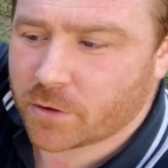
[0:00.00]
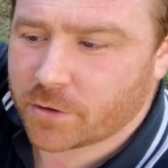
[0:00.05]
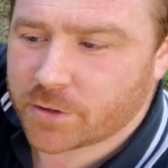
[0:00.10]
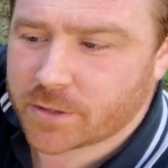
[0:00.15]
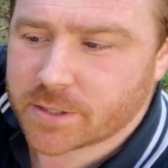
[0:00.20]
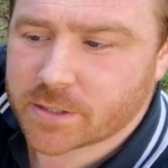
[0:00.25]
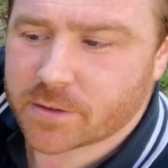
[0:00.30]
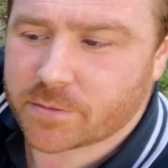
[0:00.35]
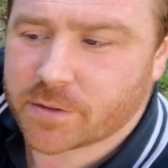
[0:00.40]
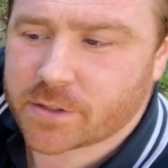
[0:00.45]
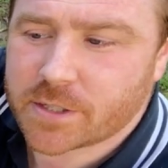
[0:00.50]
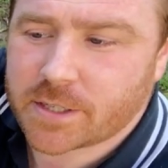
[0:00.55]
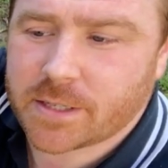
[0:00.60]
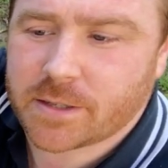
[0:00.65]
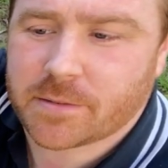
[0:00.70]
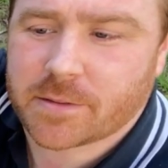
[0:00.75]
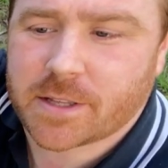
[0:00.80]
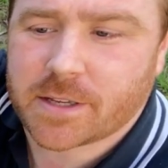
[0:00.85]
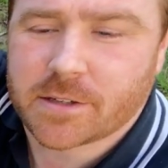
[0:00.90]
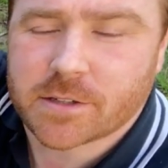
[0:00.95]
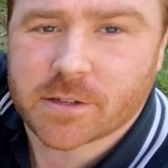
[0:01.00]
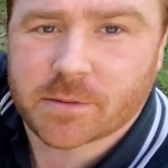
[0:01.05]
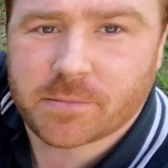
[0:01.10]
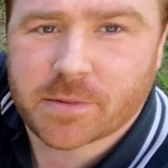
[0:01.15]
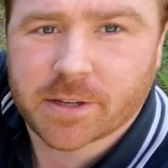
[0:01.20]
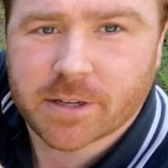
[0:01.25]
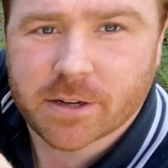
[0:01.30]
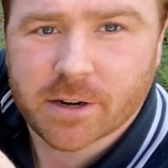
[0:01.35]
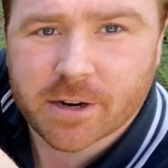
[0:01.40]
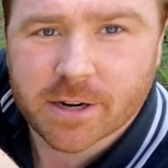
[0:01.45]
want is obviously think
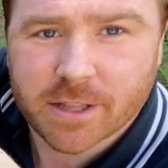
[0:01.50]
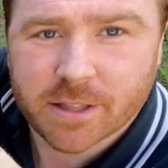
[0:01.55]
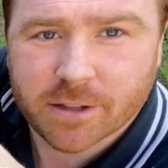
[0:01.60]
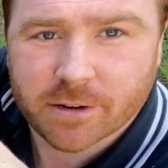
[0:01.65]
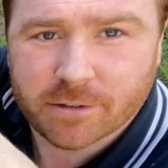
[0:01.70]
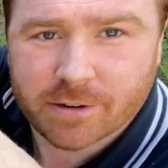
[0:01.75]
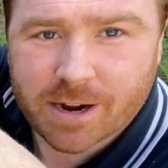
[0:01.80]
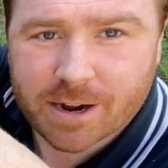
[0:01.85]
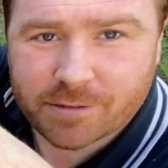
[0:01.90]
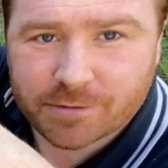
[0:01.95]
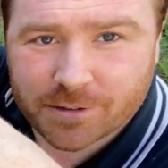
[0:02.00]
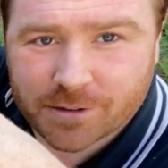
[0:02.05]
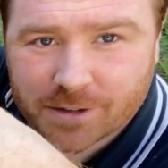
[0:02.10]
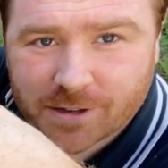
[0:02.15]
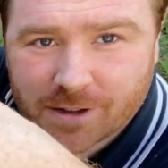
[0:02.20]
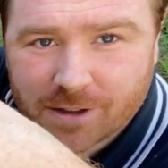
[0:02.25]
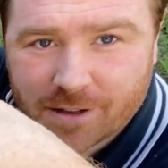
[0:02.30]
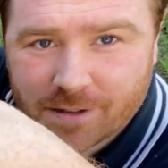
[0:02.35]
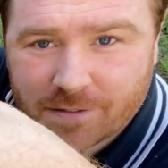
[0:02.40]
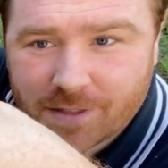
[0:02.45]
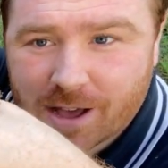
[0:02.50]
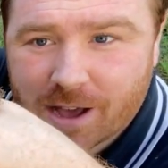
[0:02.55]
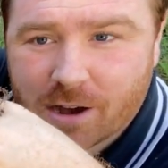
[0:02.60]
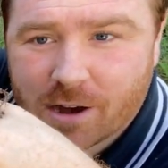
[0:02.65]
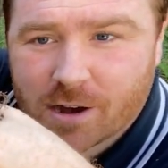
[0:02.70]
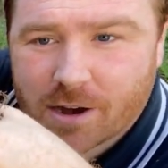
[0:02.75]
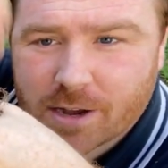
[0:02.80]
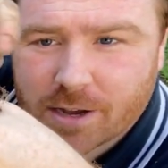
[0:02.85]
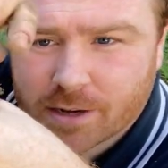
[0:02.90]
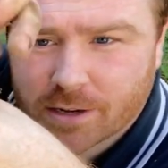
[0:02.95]
something going in the ground that
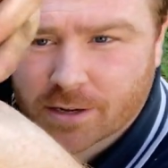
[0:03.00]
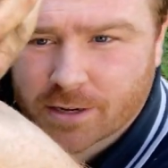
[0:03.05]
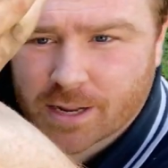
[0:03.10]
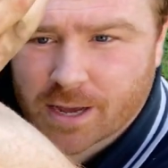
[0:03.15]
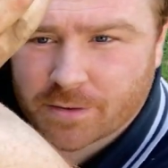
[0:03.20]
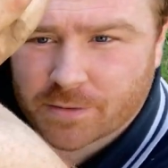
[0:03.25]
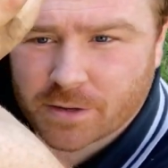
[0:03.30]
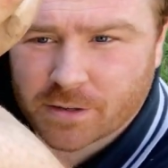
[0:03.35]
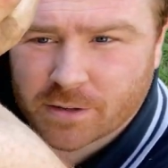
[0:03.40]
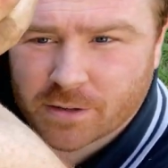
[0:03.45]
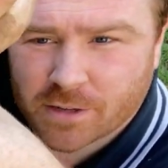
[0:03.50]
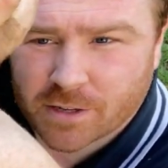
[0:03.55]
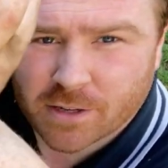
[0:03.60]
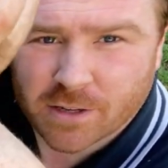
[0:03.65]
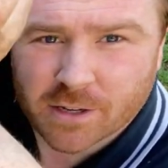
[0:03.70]
high and having